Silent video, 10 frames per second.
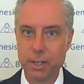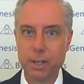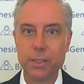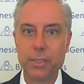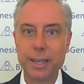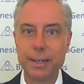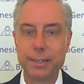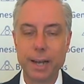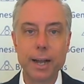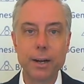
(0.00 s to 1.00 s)
the
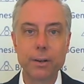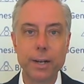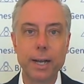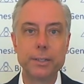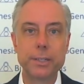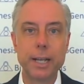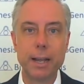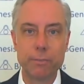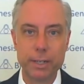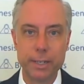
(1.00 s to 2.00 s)
entire night,
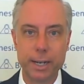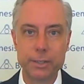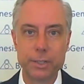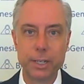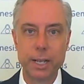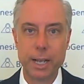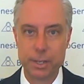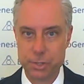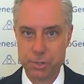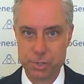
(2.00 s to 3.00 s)
every night,
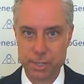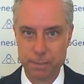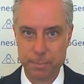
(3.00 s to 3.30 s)
as you sleep.